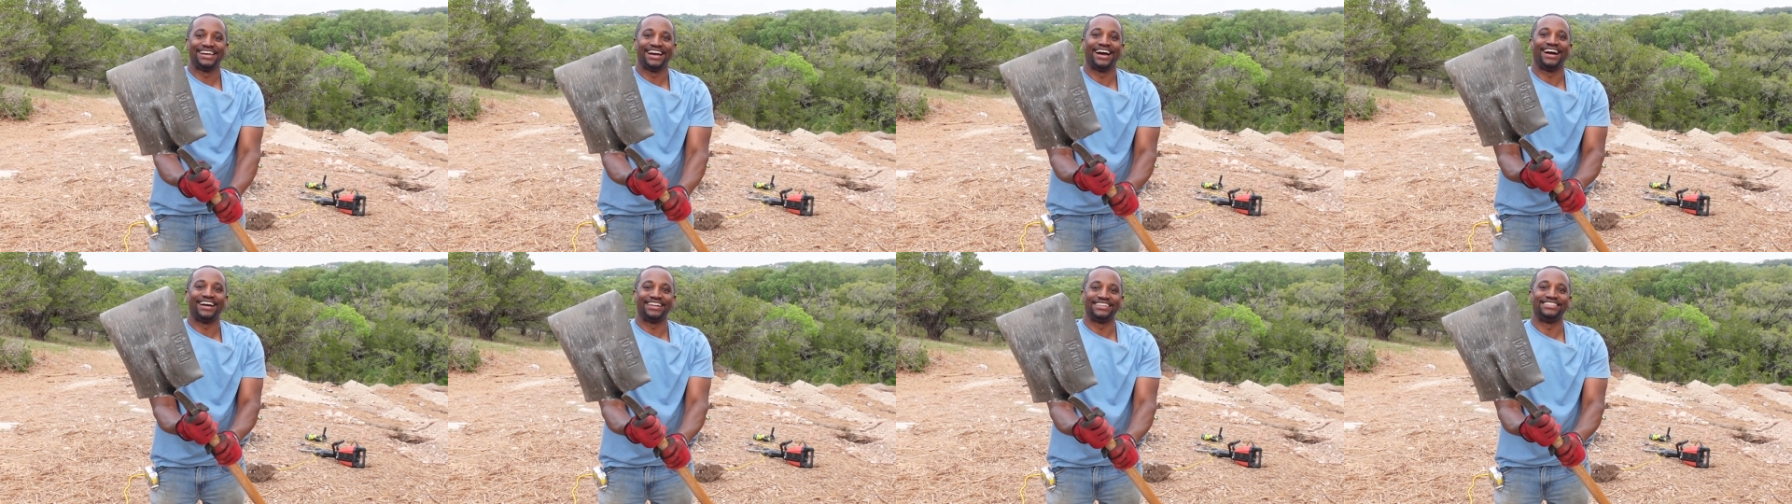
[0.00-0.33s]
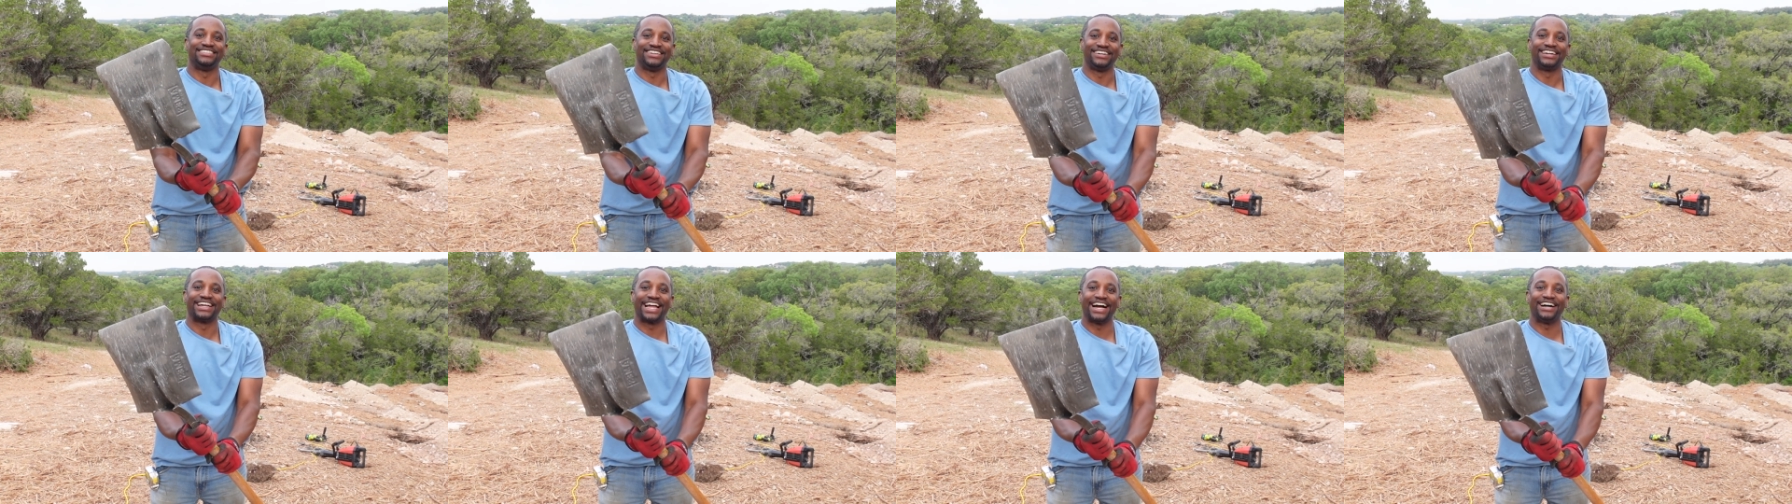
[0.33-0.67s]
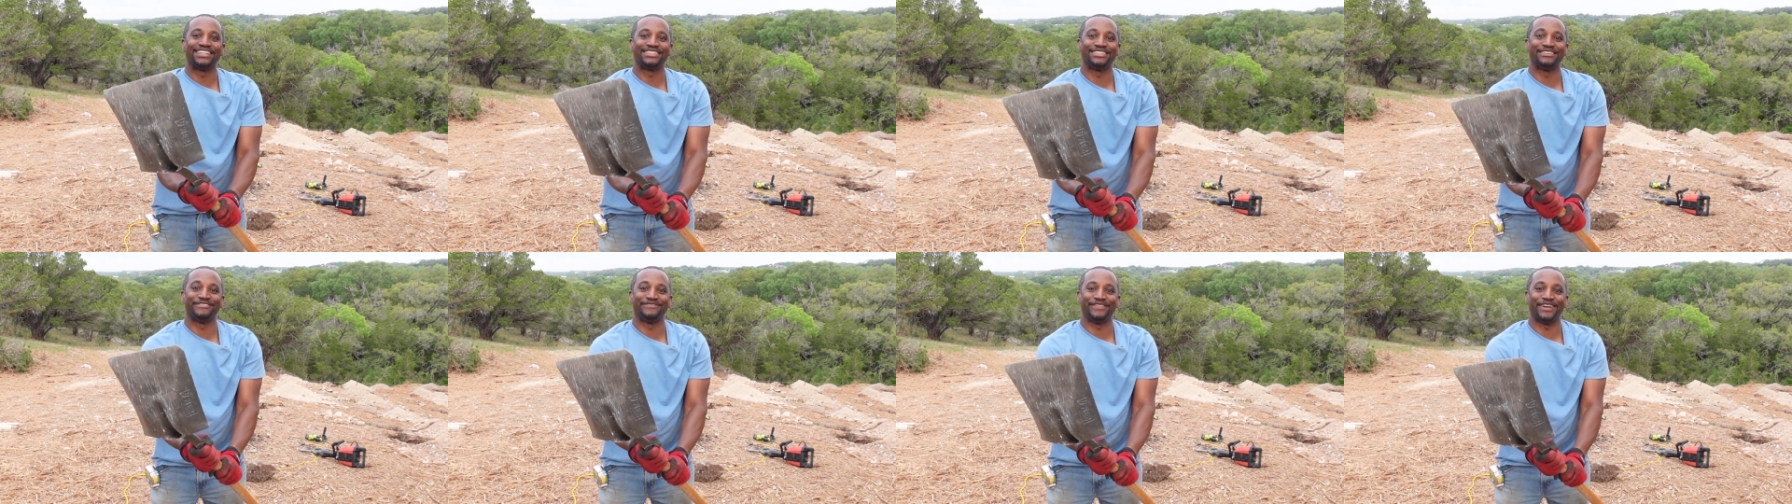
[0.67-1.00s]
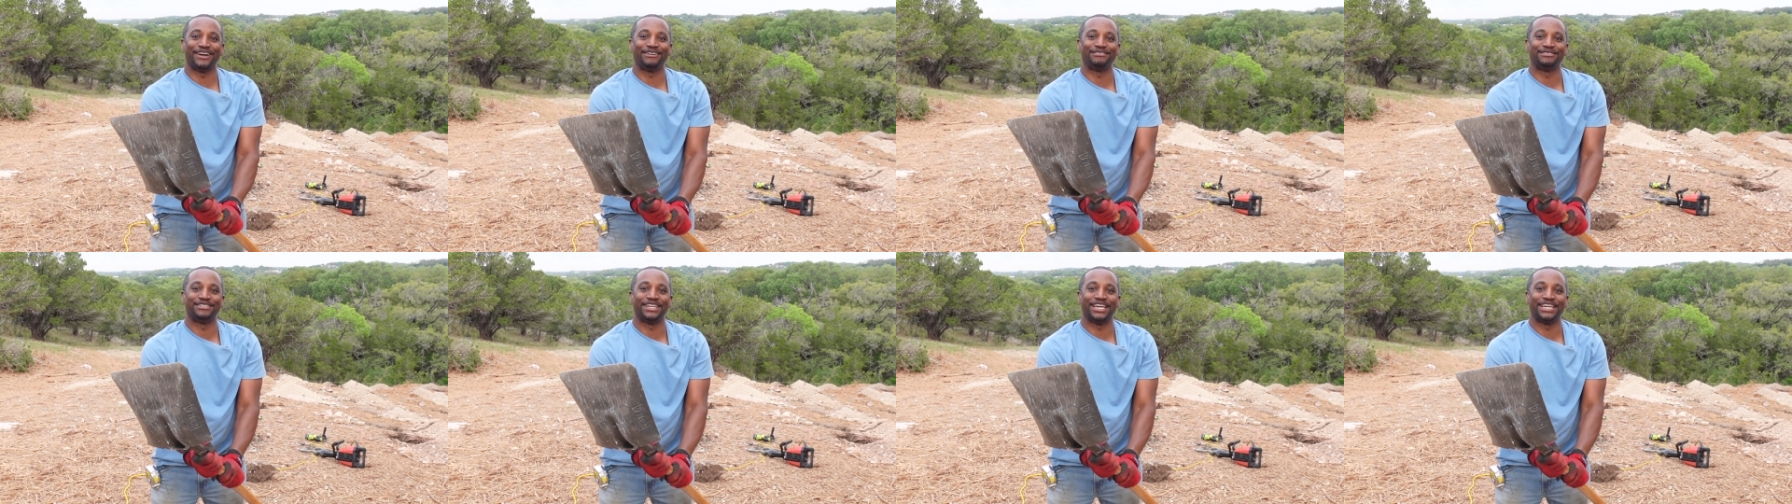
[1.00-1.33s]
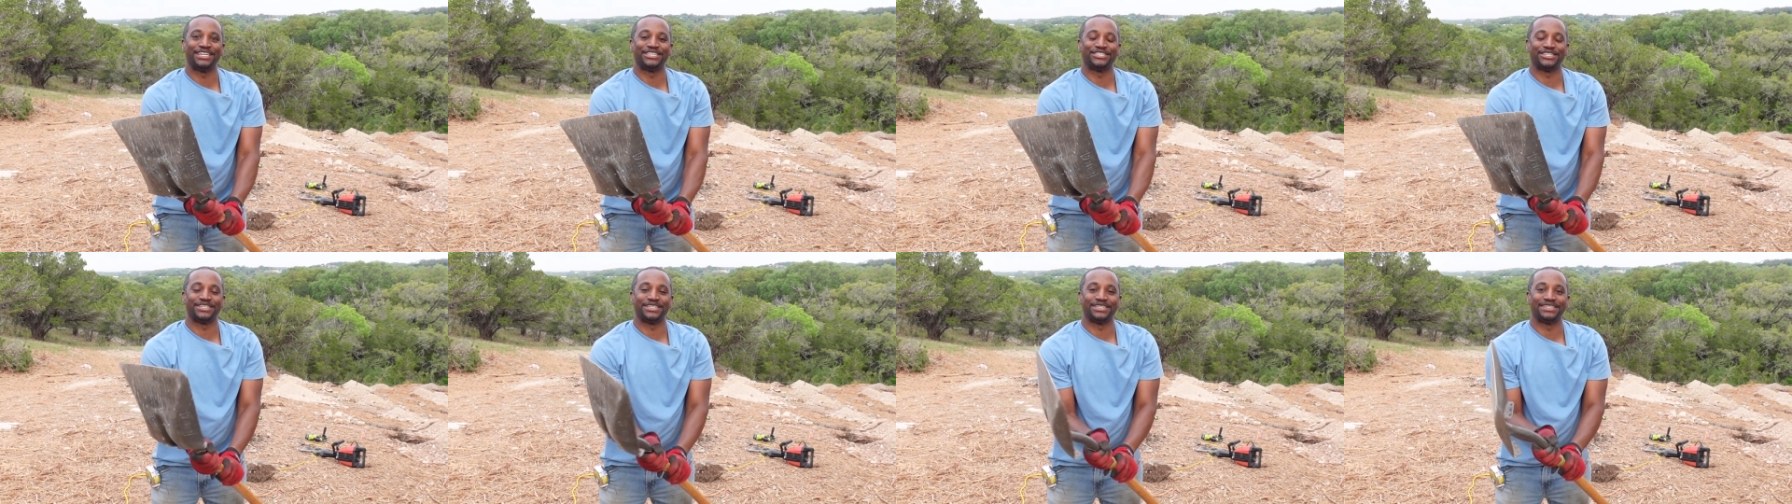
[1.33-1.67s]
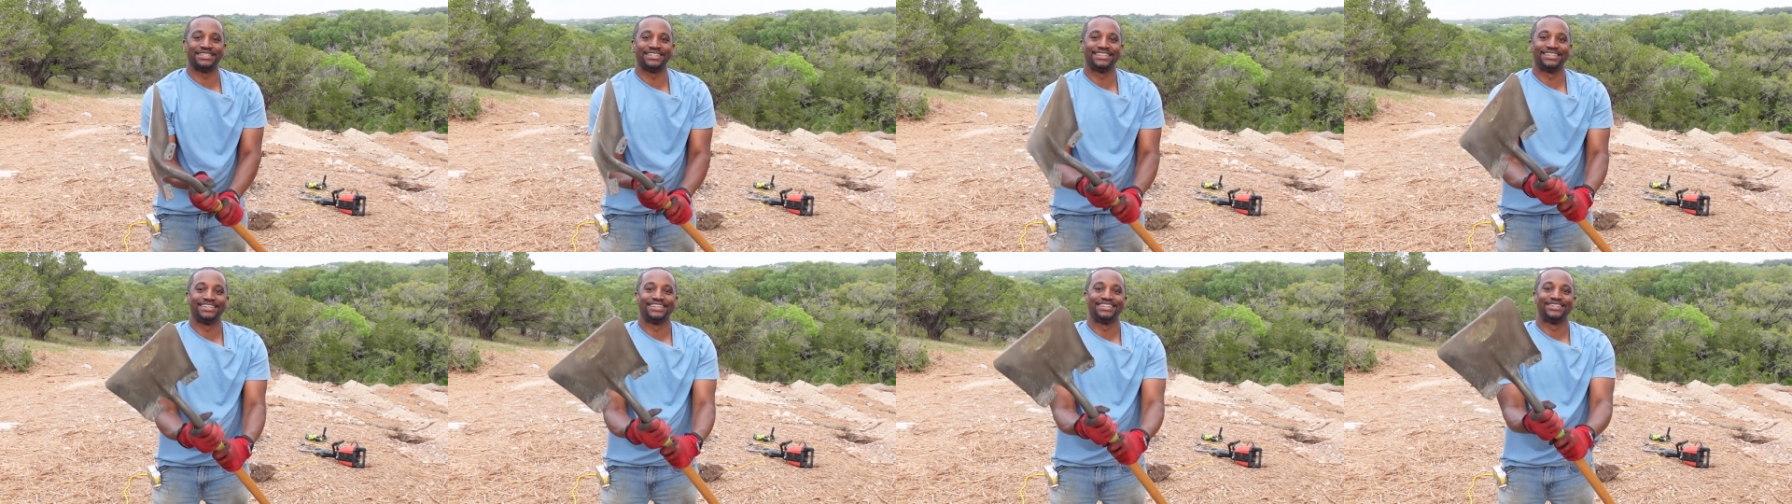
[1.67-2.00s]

I dug out the foundation